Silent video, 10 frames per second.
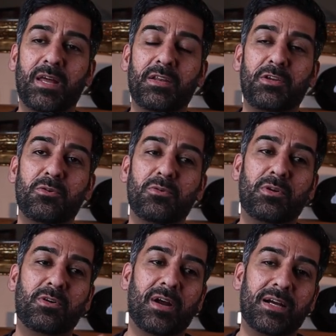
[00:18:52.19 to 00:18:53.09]
that
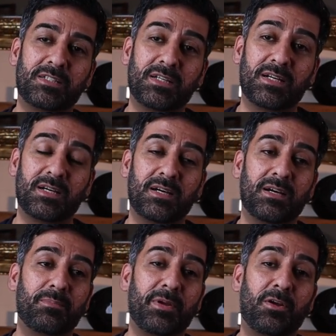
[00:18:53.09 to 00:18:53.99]
you crashed
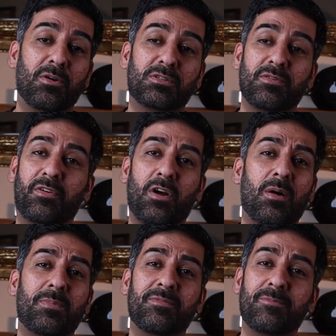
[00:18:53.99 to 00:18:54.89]
uh, because your
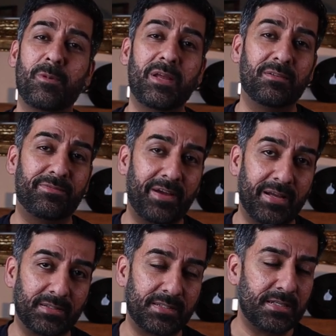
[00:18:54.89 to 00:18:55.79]
carbon wheel
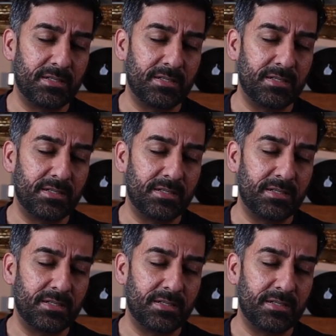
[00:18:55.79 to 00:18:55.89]
failed.